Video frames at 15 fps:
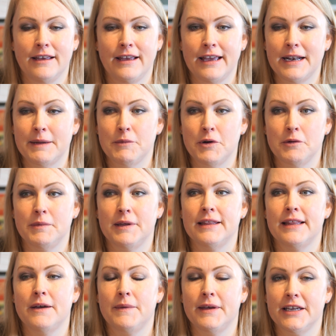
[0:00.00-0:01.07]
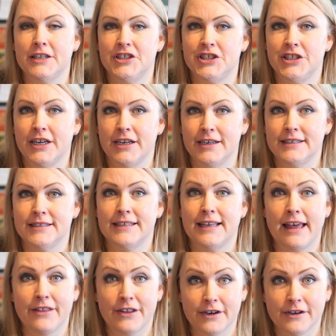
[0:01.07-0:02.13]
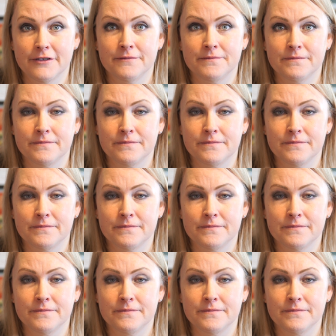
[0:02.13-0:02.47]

and I'm hoping that we can share it together.